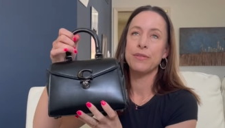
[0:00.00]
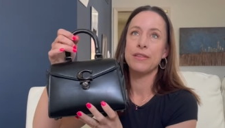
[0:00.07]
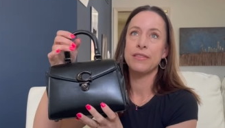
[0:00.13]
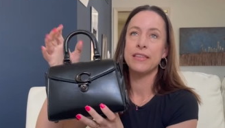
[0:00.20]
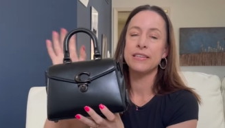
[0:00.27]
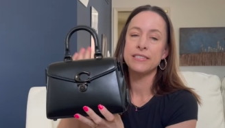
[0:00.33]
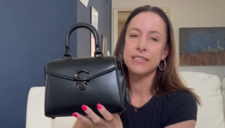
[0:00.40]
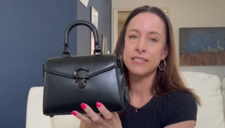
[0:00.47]

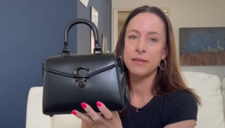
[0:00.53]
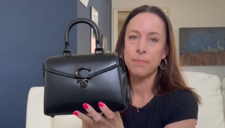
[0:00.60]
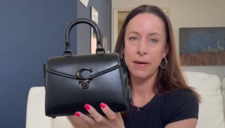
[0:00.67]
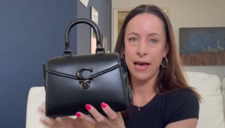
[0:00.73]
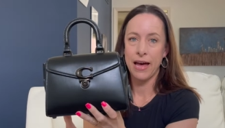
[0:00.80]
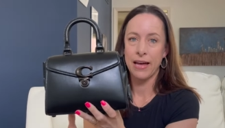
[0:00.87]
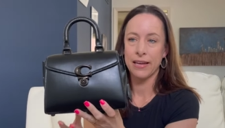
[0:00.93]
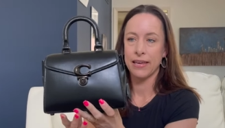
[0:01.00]
this is a
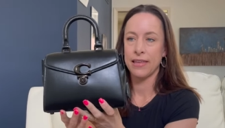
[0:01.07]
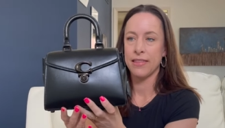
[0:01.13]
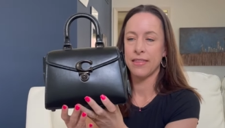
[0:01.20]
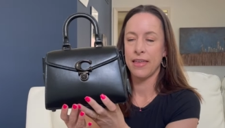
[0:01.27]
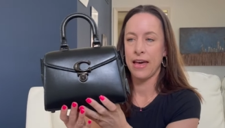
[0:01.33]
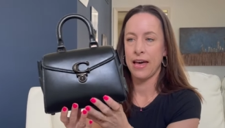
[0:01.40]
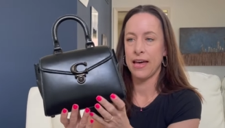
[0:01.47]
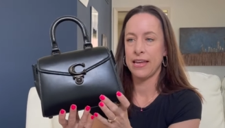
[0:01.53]
bag
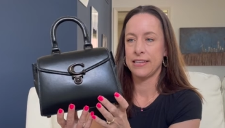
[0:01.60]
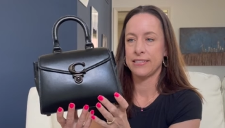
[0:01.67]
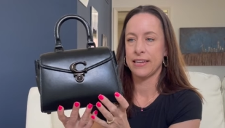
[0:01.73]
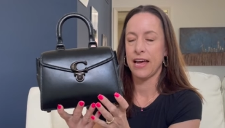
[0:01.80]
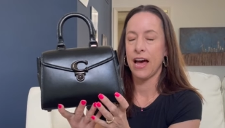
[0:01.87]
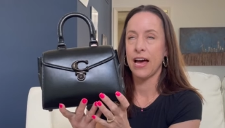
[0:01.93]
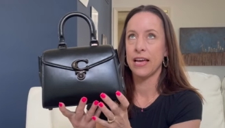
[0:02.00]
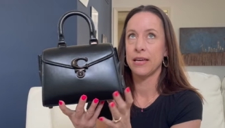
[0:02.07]
that
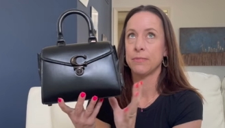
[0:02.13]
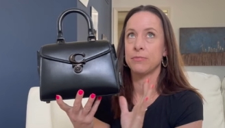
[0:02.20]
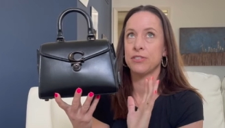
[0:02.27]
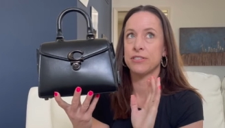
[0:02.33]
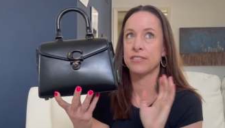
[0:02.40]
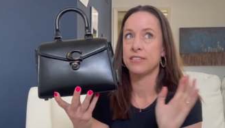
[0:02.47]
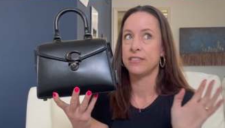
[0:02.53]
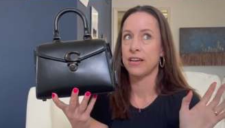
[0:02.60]
I am
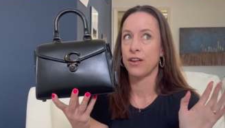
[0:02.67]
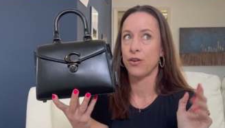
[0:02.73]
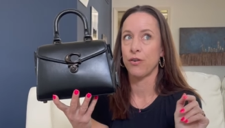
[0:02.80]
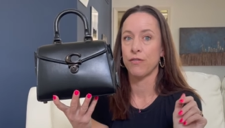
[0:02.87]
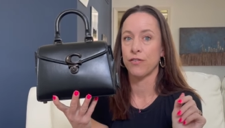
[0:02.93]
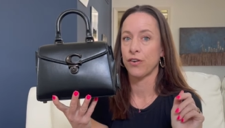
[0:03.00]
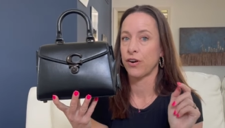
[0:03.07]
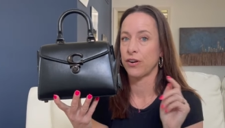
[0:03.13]
just dead
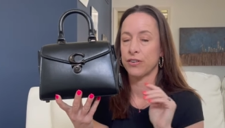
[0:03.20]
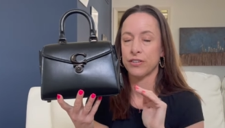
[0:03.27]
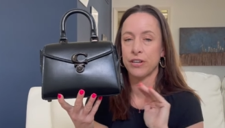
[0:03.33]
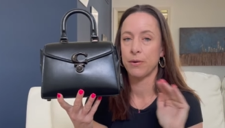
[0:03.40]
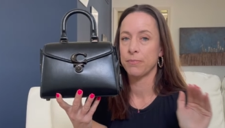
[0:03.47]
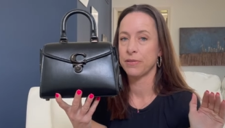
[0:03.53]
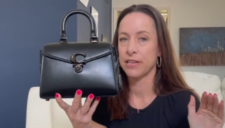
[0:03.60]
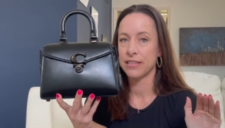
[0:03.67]
over,
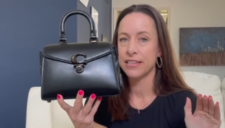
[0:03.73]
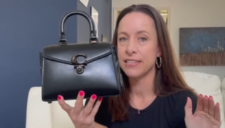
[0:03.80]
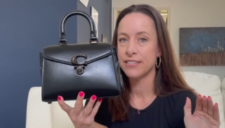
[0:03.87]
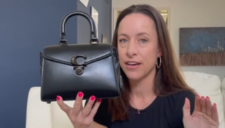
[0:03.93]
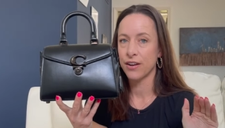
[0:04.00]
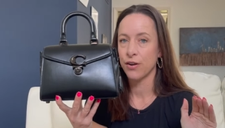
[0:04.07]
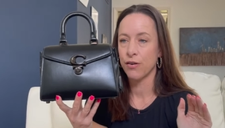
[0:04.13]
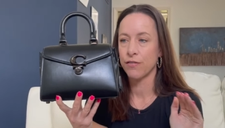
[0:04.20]
completely
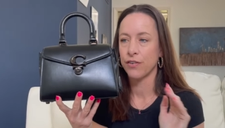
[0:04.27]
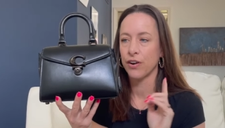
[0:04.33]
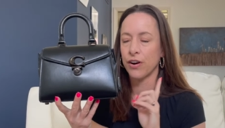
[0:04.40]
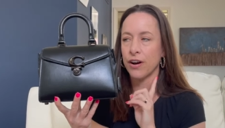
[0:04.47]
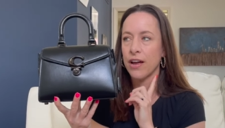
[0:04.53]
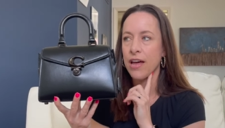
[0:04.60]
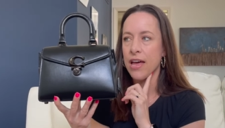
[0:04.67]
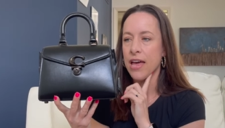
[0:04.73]
dead
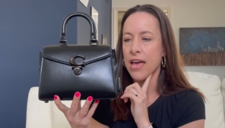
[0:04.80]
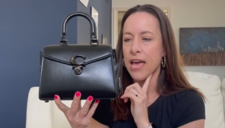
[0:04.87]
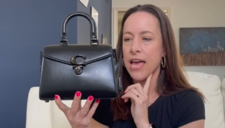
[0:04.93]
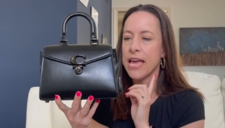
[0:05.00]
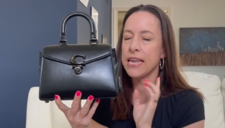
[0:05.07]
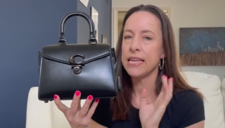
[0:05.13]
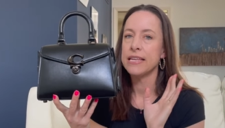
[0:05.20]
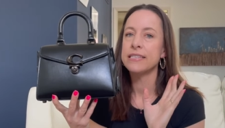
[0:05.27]
over.
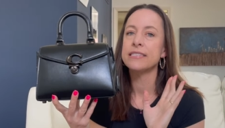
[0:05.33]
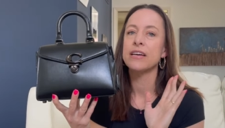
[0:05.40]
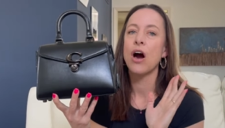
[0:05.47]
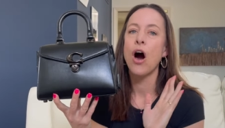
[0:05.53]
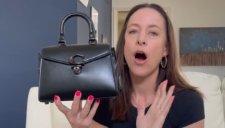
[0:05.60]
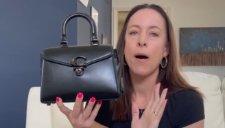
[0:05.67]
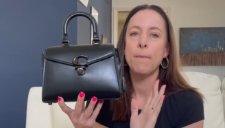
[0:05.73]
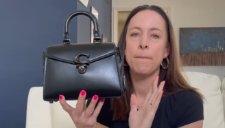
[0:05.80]
It is
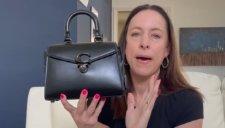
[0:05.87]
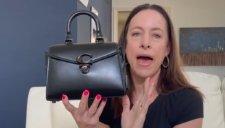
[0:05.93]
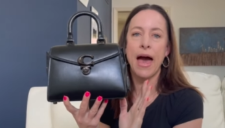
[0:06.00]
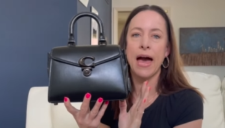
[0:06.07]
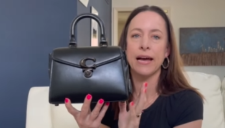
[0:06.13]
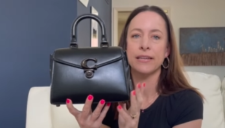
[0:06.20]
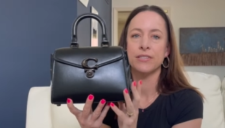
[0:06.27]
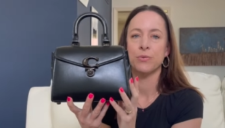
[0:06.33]

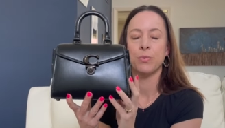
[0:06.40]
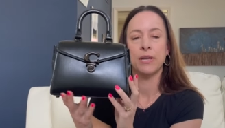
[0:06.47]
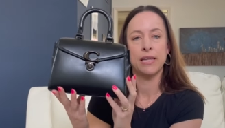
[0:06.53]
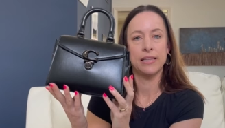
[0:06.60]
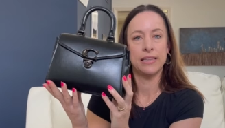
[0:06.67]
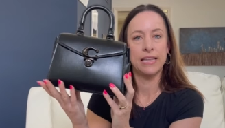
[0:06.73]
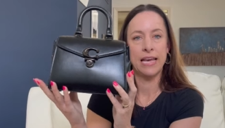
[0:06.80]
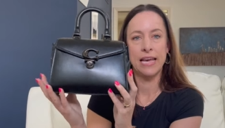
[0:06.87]
compact when
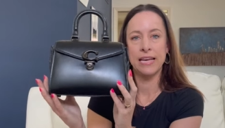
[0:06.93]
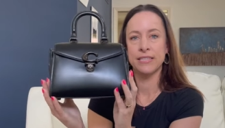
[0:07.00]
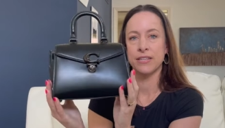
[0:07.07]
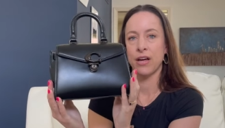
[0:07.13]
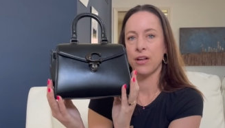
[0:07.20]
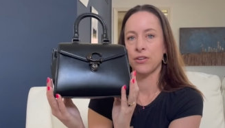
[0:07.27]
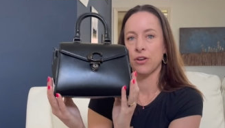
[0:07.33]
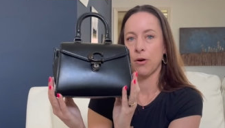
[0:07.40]
it lays
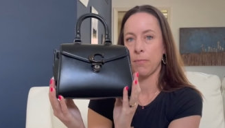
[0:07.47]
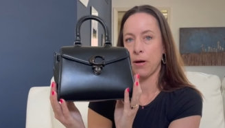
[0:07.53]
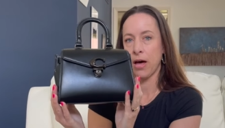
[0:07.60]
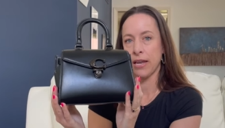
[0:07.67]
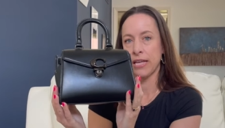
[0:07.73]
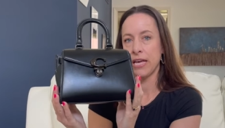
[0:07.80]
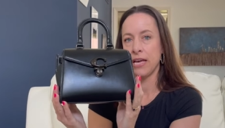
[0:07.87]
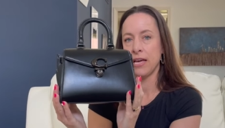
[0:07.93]
on your
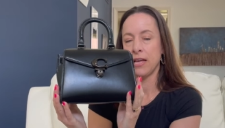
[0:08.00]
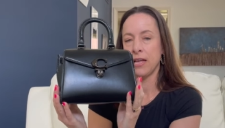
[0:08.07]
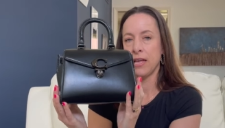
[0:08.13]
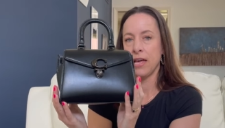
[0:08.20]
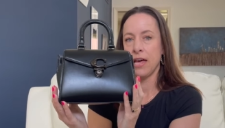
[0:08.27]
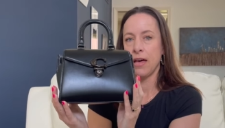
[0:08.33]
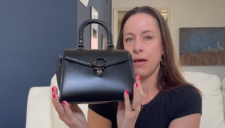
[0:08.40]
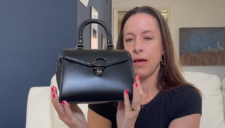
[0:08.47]
body,
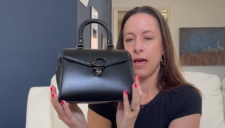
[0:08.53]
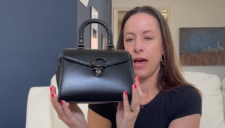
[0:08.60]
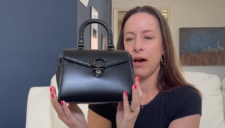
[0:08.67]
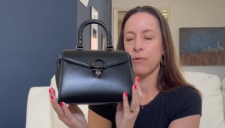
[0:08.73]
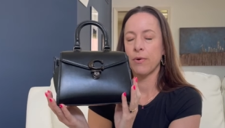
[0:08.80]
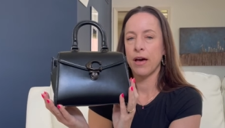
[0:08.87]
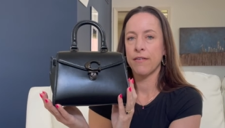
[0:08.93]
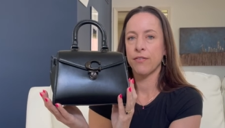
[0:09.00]

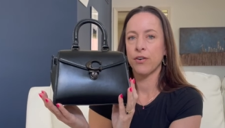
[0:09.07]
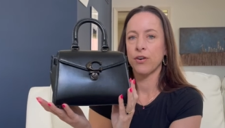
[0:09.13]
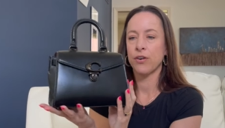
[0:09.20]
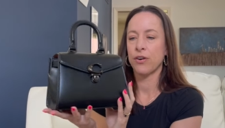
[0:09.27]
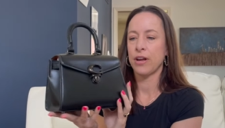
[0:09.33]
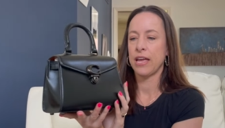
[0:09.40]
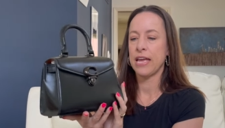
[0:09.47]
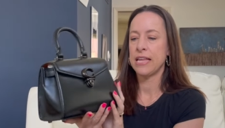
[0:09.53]

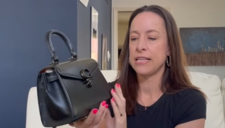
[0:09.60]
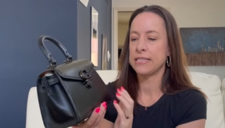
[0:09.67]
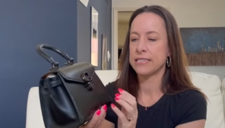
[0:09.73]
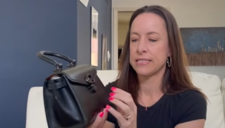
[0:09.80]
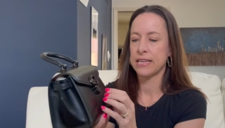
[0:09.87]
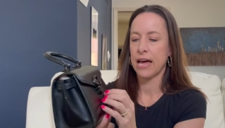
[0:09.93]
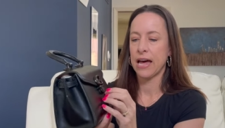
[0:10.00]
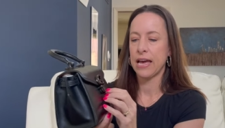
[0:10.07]
However,
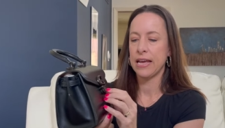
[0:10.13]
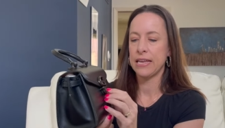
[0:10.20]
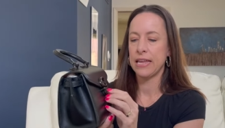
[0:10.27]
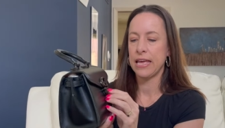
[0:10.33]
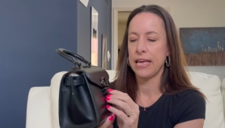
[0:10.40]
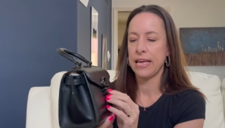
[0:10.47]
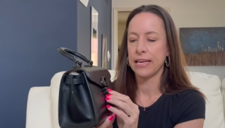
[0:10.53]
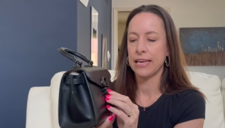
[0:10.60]
inside
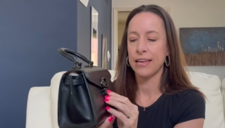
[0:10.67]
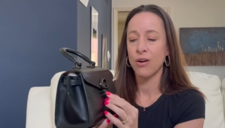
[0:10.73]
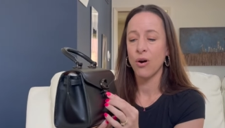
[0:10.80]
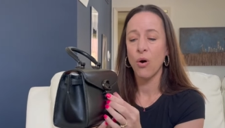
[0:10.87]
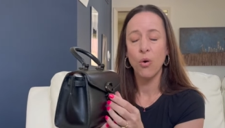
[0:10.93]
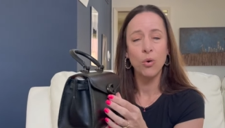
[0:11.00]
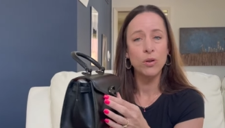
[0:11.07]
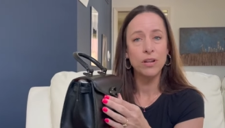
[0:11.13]
it can hold a